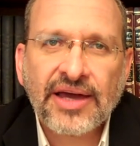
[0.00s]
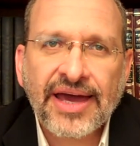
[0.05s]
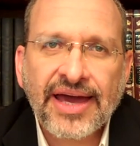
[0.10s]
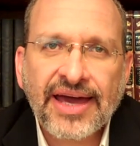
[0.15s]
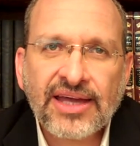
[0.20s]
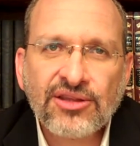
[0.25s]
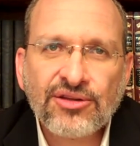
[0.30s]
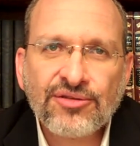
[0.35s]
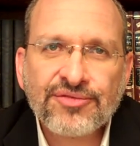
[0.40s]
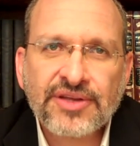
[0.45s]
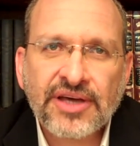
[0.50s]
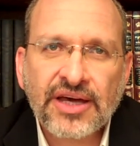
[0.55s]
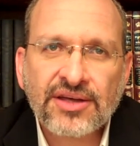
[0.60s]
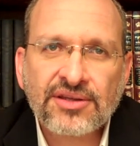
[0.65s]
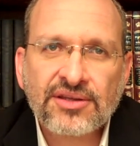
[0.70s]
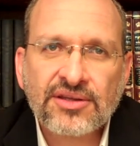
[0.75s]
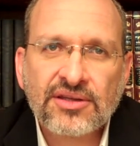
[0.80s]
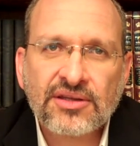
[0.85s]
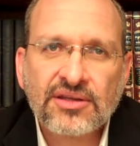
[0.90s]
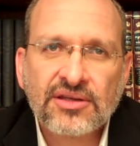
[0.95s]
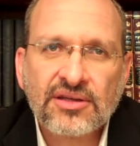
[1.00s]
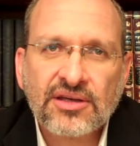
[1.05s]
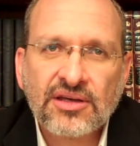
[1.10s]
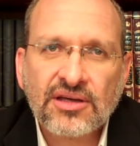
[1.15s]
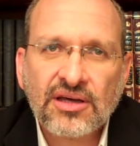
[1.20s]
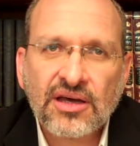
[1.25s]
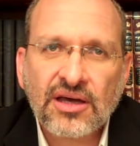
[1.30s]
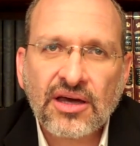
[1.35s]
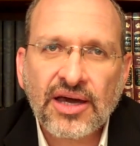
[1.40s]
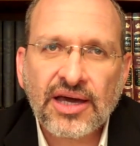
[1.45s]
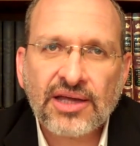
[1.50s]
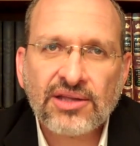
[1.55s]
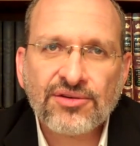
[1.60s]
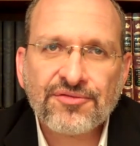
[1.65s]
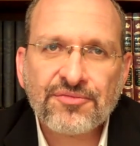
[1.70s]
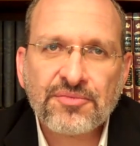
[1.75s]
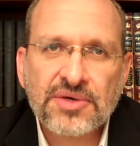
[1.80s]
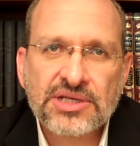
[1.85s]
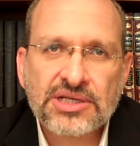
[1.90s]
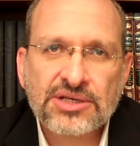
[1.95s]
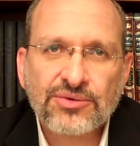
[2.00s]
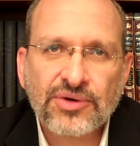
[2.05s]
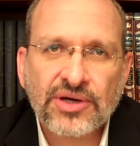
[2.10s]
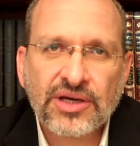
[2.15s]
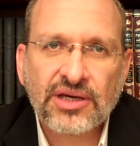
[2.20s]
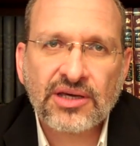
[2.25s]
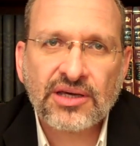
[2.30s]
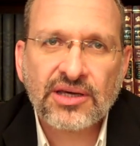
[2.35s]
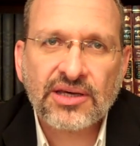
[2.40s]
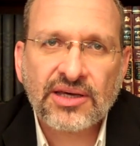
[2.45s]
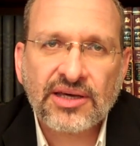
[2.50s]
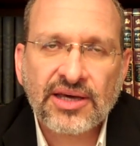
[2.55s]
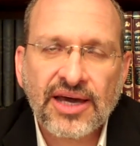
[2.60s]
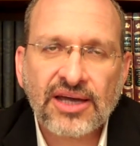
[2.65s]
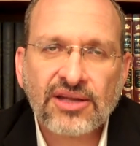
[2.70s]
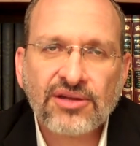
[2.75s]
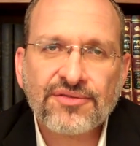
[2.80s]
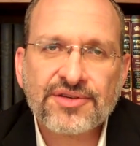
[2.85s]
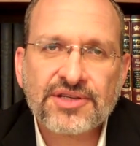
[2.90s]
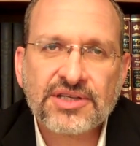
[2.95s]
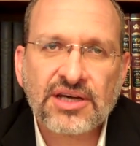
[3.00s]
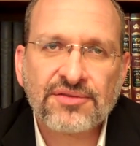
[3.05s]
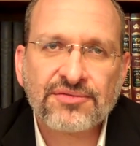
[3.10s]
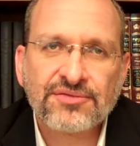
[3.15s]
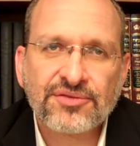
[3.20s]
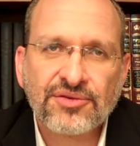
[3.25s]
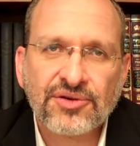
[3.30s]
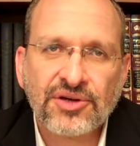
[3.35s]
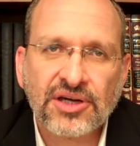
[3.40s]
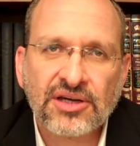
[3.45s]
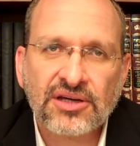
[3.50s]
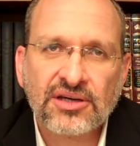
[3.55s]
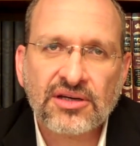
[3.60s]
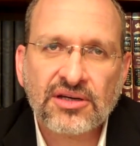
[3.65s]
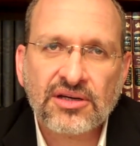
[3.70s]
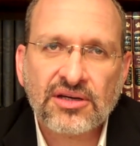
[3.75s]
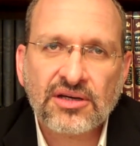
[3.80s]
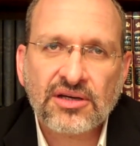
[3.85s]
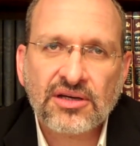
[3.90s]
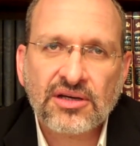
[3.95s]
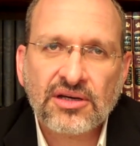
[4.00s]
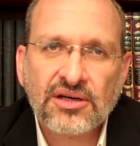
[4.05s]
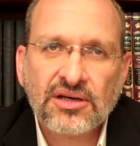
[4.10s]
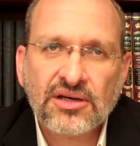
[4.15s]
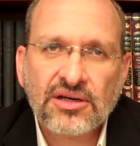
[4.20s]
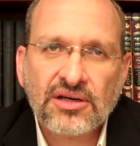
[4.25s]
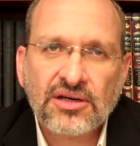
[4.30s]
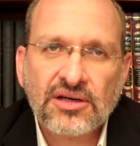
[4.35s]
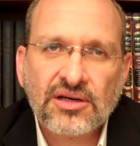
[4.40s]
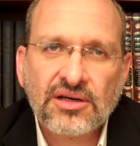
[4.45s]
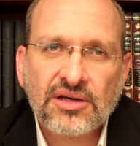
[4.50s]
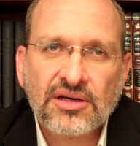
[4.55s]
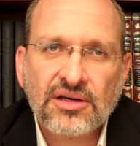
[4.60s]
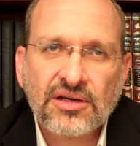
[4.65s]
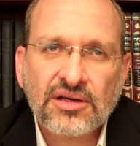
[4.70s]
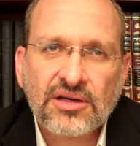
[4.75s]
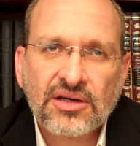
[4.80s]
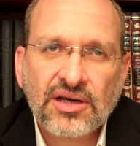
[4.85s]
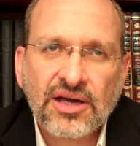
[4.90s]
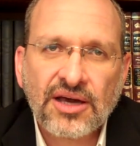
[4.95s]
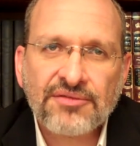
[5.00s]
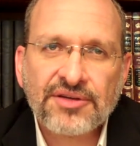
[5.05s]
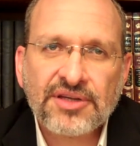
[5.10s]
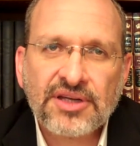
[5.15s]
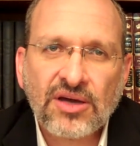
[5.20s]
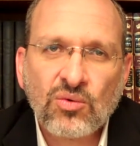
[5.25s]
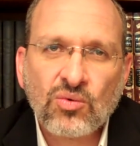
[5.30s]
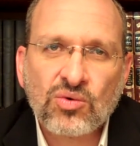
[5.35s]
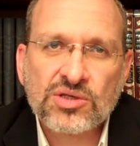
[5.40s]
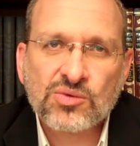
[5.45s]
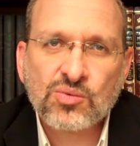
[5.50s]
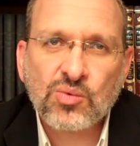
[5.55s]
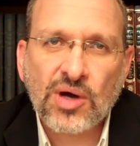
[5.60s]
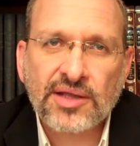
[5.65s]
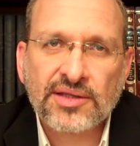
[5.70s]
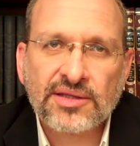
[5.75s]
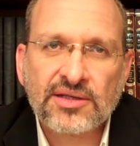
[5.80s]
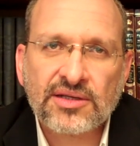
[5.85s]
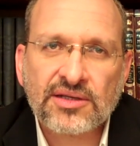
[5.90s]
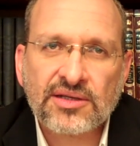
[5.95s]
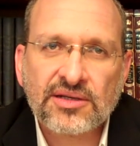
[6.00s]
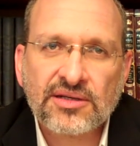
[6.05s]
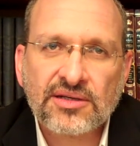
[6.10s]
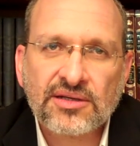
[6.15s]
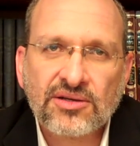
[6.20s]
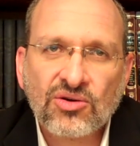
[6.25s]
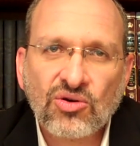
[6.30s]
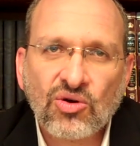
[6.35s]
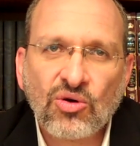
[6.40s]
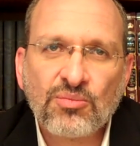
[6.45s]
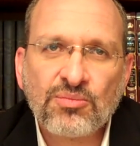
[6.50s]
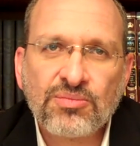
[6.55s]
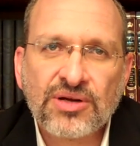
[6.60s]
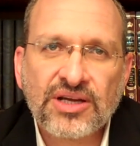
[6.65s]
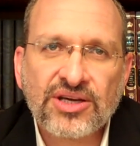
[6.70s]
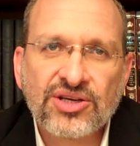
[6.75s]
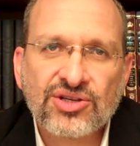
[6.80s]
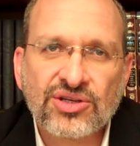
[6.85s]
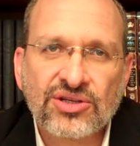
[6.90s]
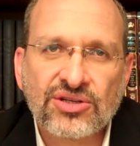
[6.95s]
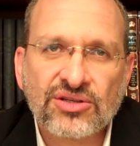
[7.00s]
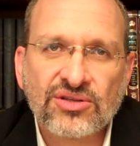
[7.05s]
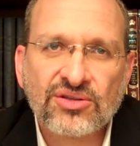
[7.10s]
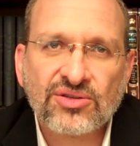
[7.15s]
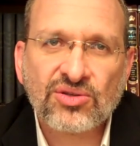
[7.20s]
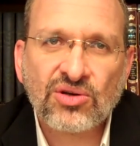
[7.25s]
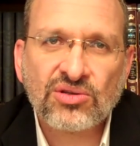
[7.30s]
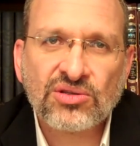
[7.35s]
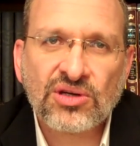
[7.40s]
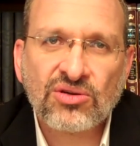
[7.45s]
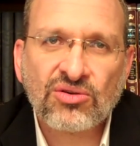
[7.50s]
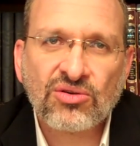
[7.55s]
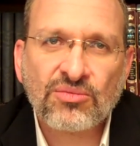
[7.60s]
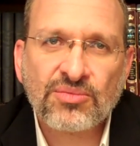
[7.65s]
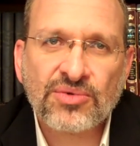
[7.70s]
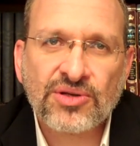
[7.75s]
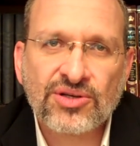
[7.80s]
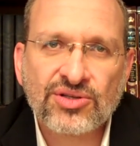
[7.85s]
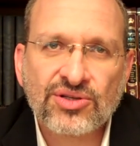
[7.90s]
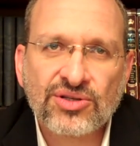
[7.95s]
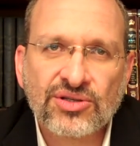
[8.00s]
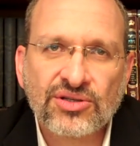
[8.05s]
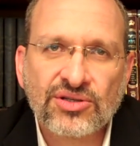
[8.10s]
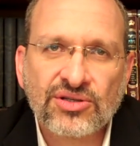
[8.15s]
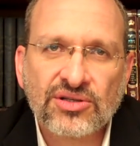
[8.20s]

End of death, end of misery, end of suffering. Everything was one. Completion, total completion.